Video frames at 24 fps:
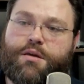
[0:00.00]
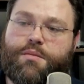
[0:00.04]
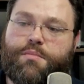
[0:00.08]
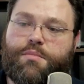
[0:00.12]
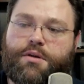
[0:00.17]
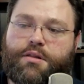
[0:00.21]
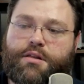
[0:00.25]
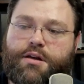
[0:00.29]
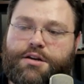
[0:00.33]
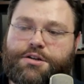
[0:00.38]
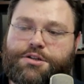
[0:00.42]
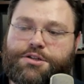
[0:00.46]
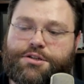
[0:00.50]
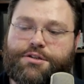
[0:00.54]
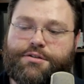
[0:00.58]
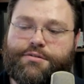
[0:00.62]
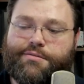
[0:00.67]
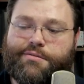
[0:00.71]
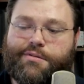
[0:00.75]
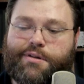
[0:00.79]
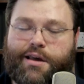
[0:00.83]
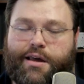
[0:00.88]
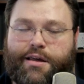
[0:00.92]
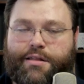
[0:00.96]

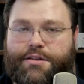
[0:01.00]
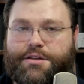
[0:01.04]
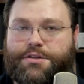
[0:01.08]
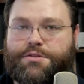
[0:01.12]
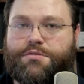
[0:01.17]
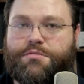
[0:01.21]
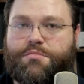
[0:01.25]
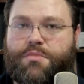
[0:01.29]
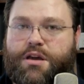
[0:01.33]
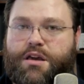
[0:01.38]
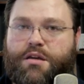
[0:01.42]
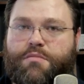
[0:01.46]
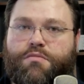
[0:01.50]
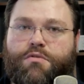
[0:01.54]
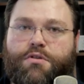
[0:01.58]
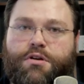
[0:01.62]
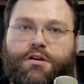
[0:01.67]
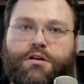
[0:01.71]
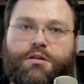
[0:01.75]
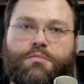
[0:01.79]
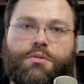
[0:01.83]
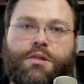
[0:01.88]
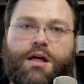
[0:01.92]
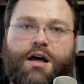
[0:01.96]
emulation, this would make a
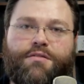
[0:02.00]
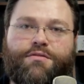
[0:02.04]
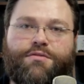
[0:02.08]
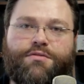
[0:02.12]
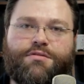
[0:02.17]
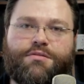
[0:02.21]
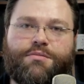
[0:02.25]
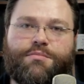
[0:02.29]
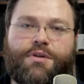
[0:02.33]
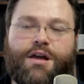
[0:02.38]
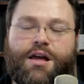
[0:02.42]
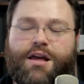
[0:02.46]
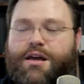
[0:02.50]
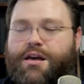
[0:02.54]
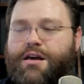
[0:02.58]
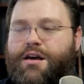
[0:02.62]
pretty good platform.